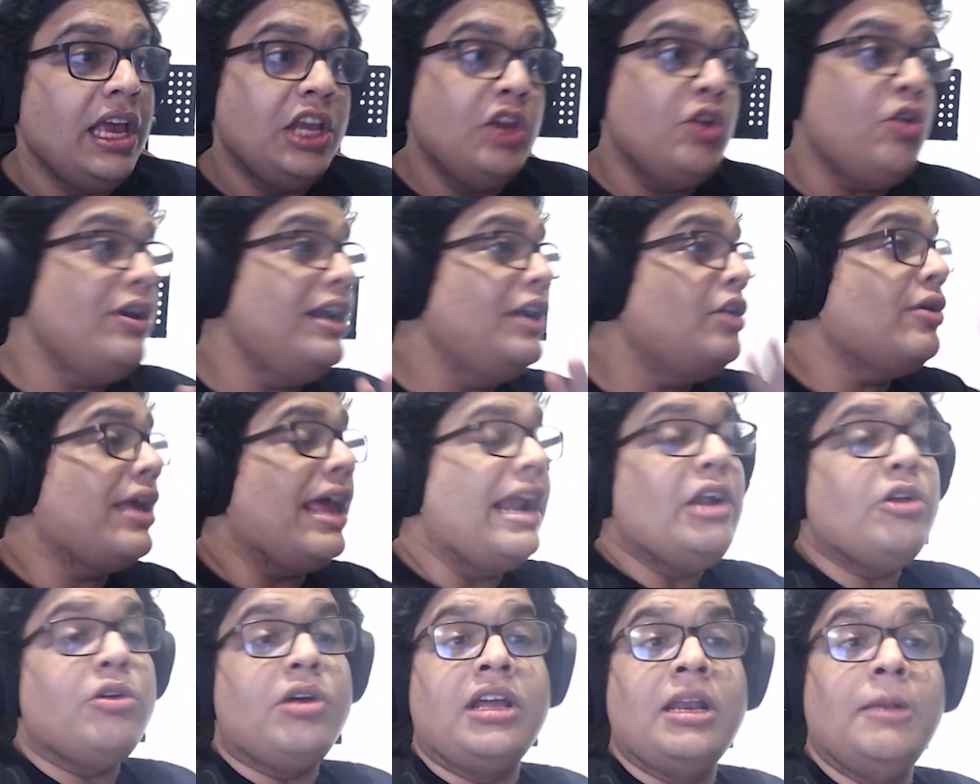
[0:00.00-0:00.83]
you don't need to get
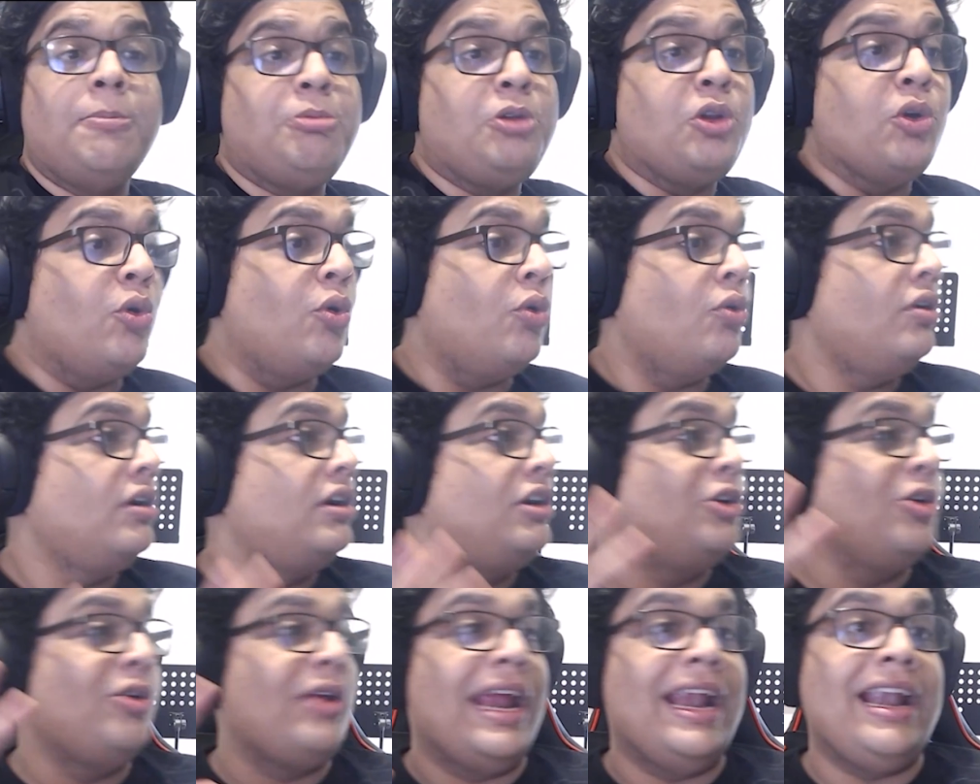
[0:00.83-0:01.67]
into crypto
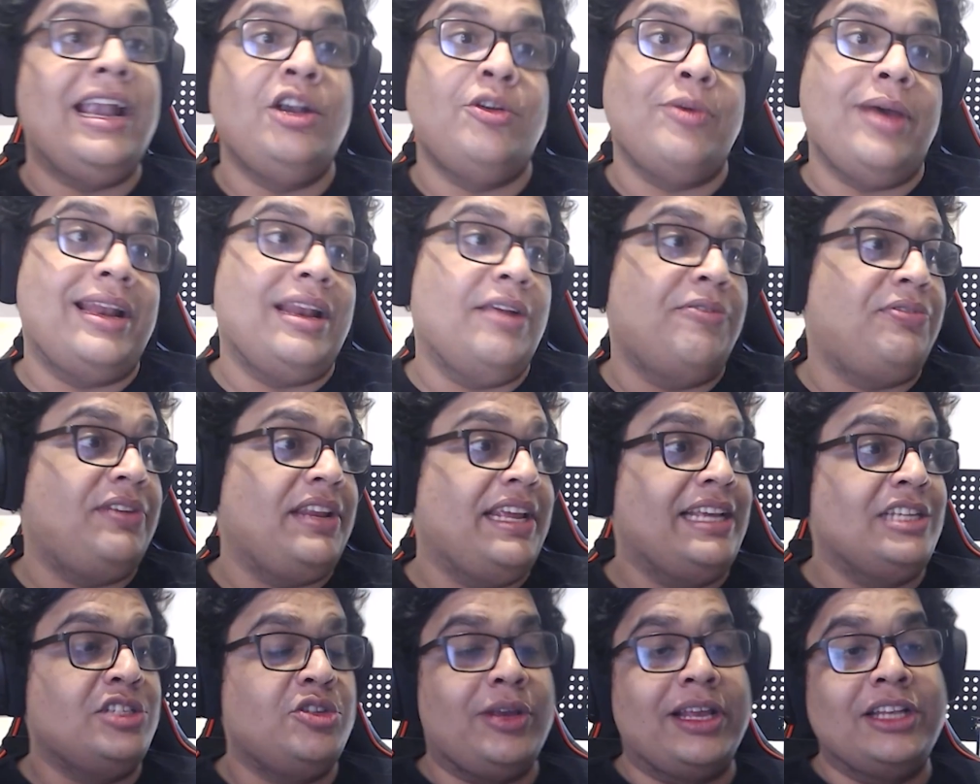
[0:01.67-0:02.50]
to get into
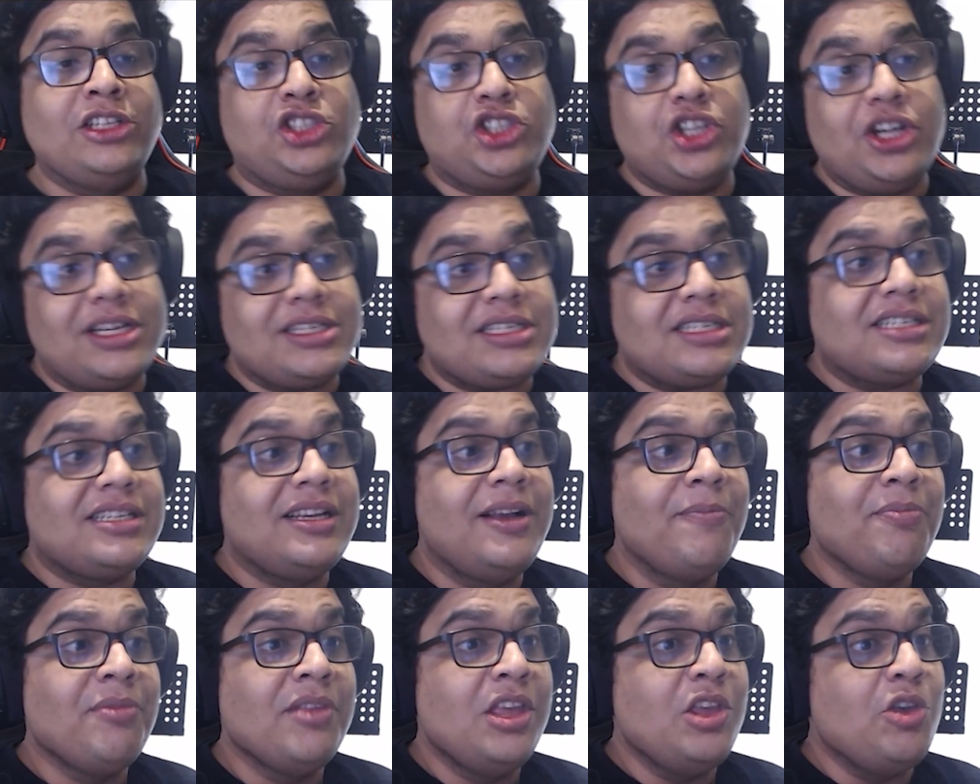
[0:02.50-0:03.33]
NFTs. You can just
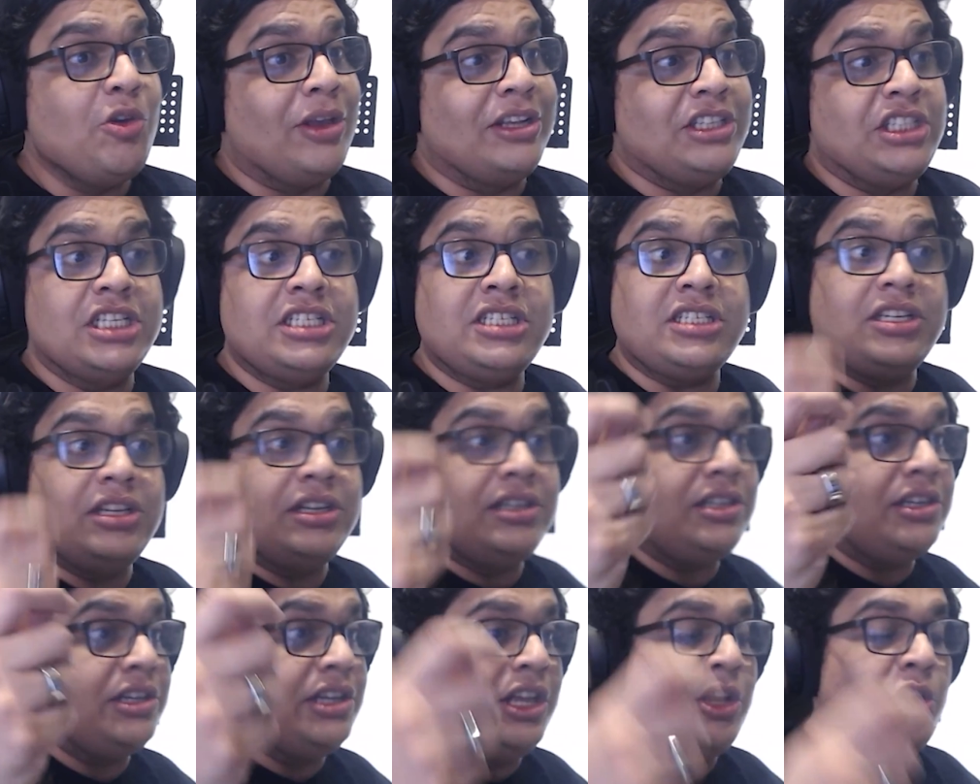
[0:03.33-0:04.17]

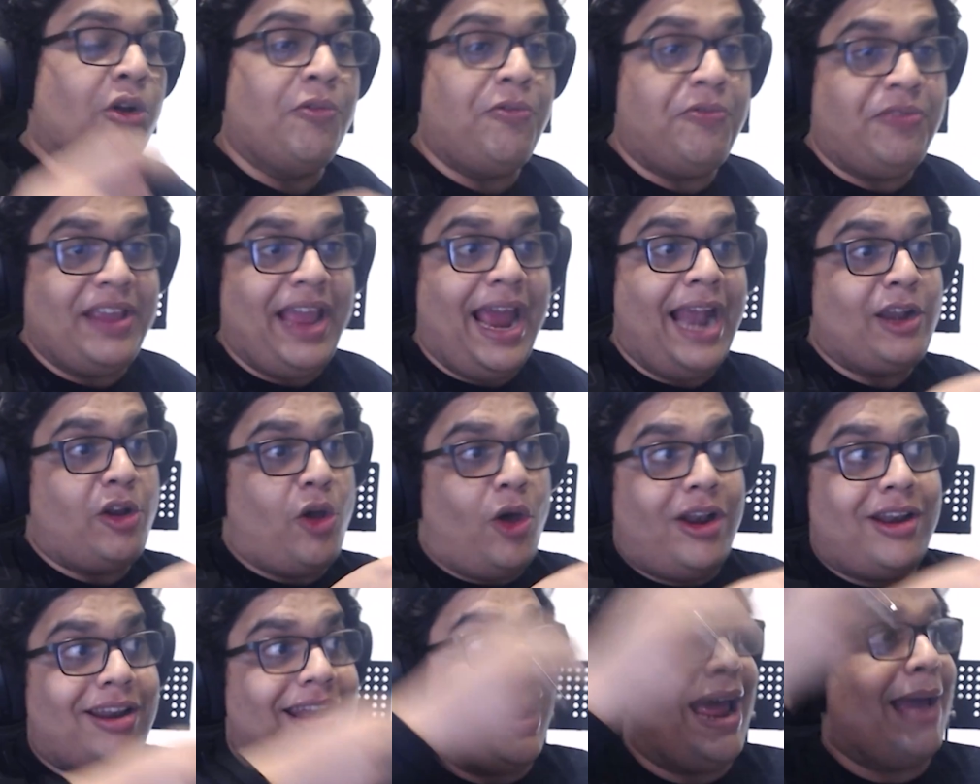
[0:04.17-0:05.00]
fiat
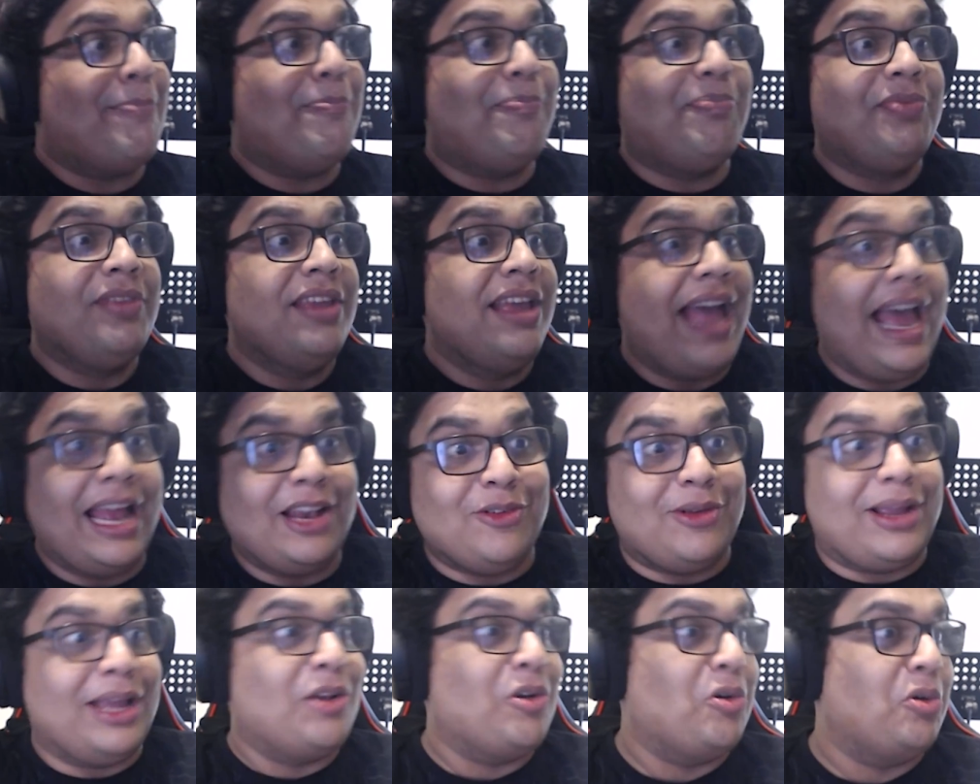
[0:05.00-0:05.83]
on ramp and
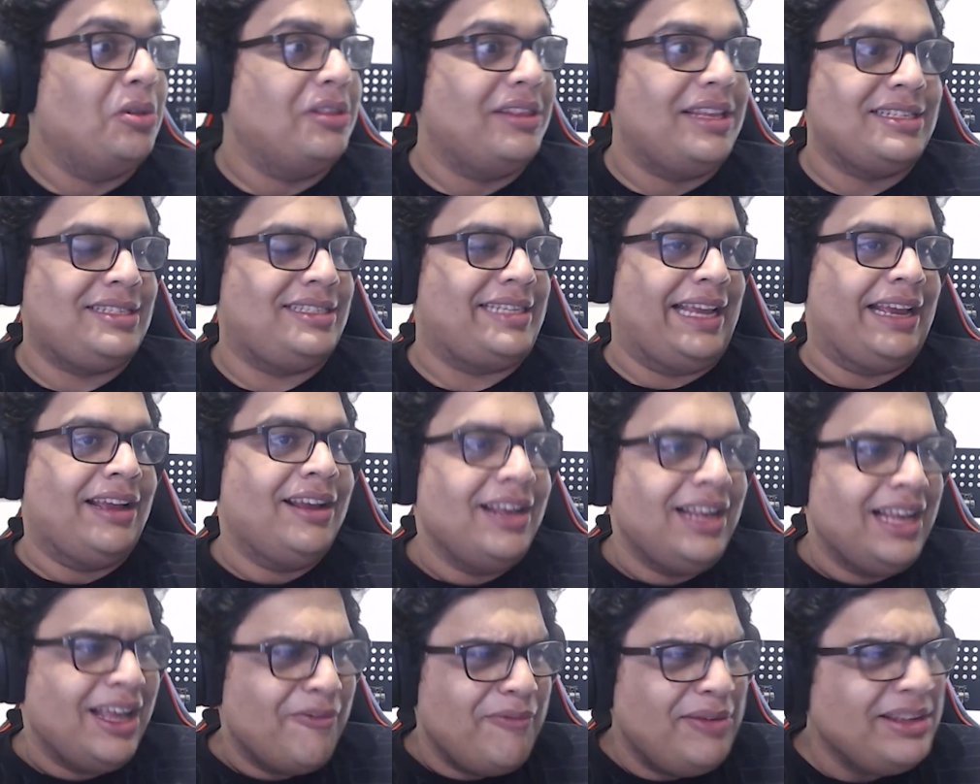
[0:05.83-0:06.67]
you can own this thing,
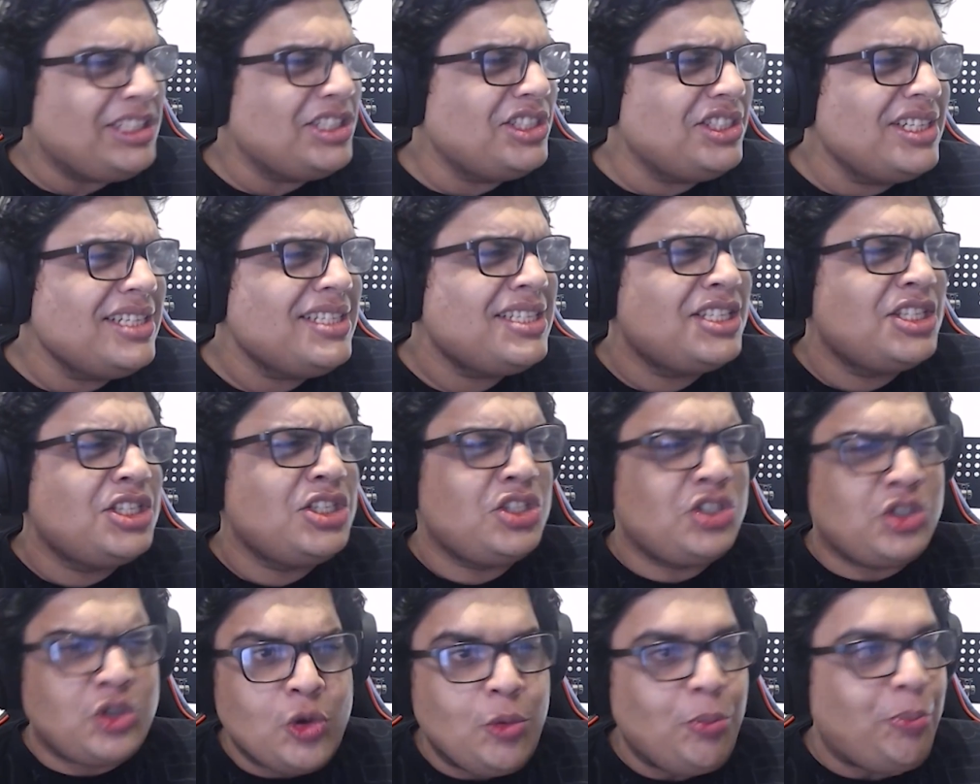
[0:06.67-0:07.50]
which is just
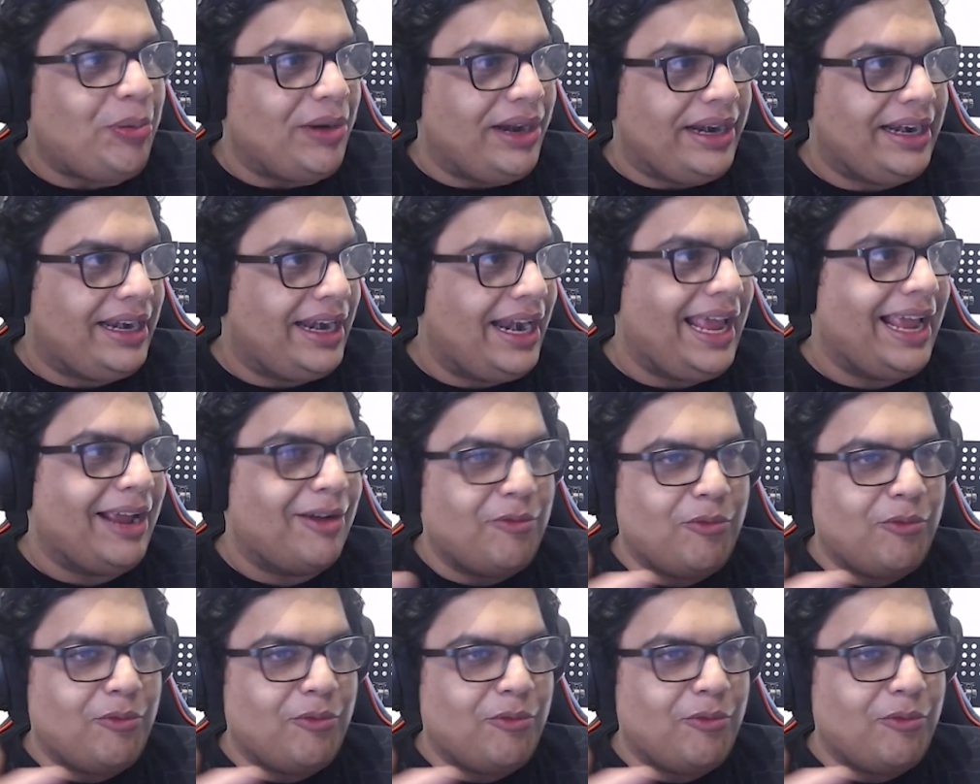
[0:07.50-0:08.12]
stupid. Like,